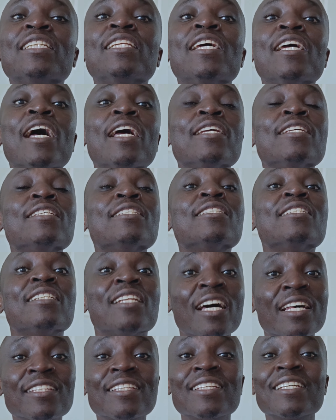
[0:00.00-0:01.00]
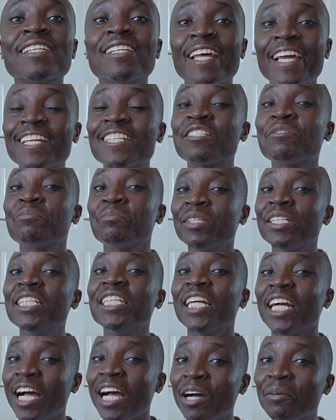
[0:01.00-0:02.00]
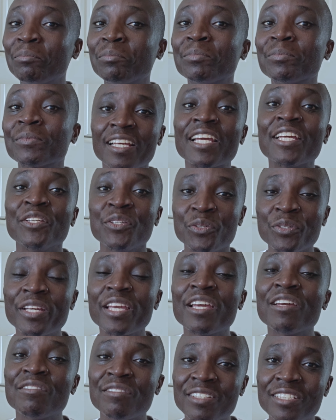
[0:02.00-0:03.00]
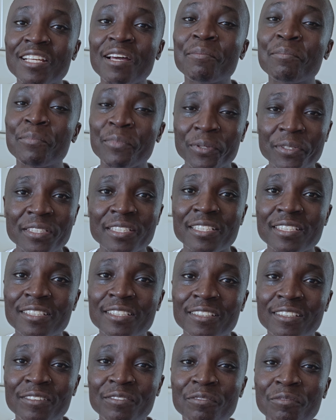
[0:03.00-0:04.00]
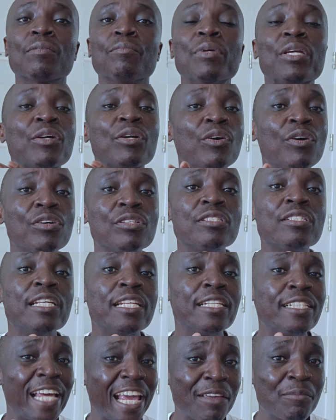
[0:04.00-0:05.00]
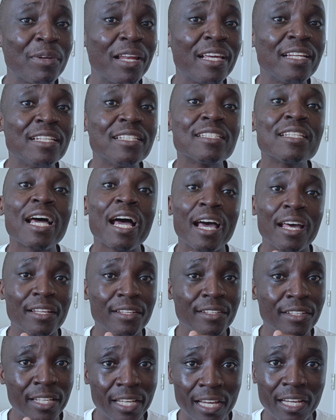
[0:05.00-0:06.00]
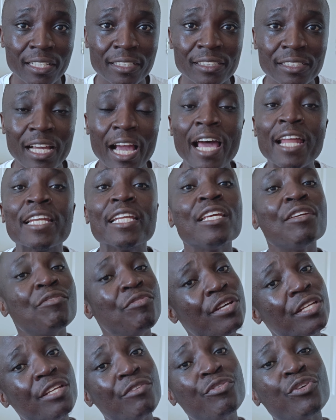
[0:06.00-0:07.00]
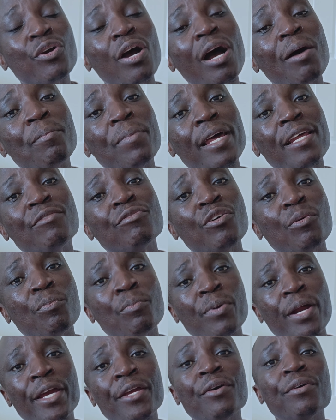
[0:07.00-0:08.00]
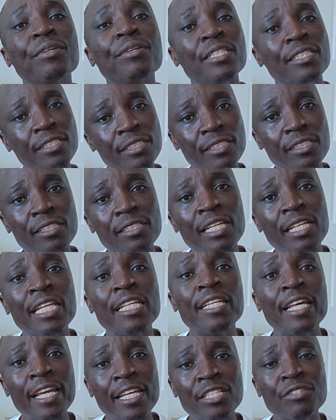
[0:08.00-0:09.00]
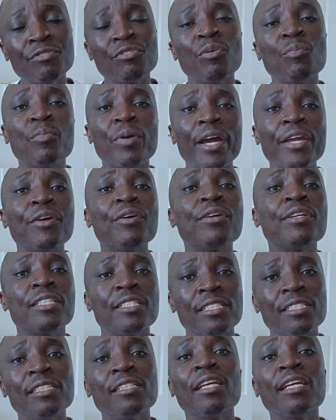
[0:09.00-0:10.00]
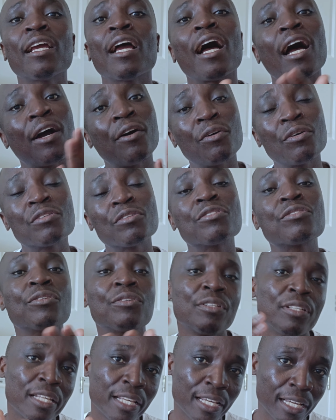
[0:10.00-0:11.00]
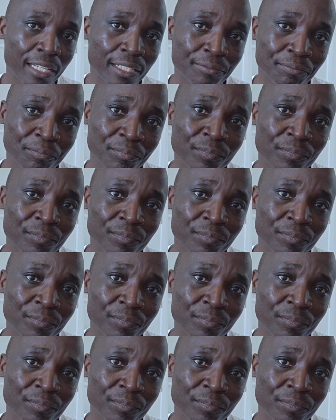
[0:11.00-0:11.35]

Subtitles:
There is nothing like speeding up a UK visa process because the timelines are there. And even if you applied for priority, the days for priority are also there.